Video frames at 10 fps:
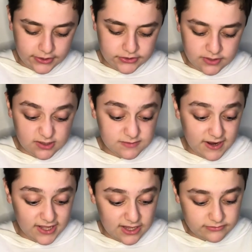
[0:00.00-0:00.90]
so much about
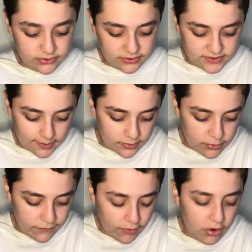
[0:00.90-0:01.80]
him, so it's time to
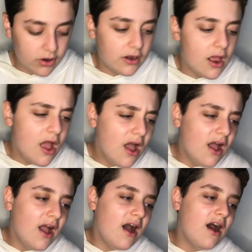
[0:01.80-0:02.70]
move on.
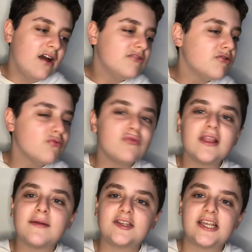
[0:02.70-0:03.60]
Uh, not
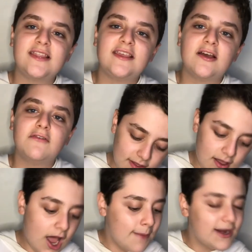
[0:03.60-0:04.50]
really much I can think of.
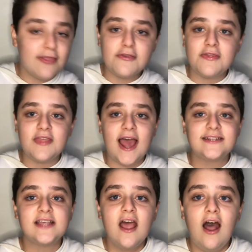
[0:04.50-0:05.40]
Uh, but other than
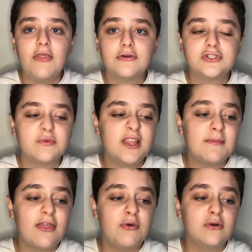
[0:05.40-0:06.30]
that, uh, those are really my
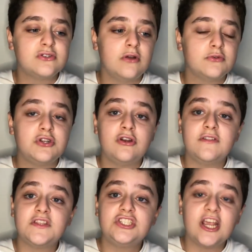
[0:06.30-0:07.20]
thoughts on Return of
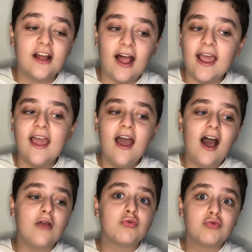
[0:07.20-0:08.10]
the Jedi. I
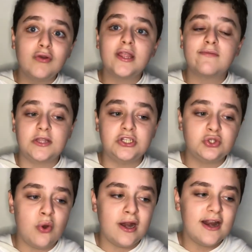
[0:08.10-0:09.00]
really, really
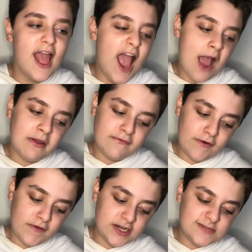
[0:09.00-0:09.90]
enjoyed it. However, I
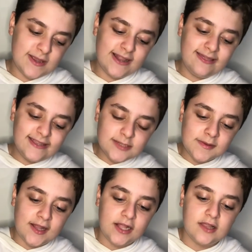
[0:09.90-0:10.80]
found it to be a little bit
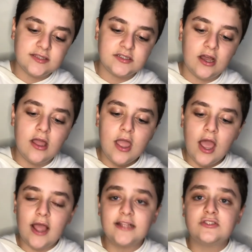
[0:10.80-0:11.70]
lackluster
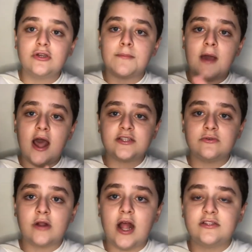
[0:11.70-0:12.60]
uh, in certain parts in
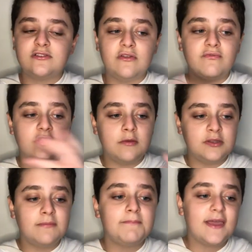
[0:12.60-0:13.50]
regards to the filler with
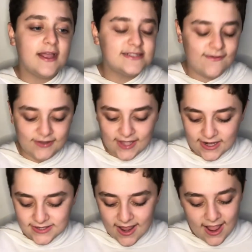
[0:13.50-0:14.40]
the bear, stuff like
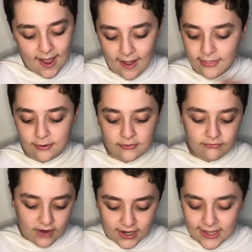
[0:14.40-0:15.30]
that. Uh, I thought it was
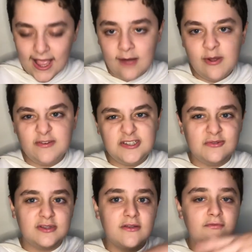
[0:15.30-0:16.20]
funny, however, didn't
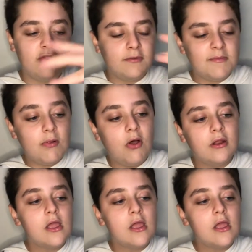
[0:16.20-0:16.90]
really further the plot.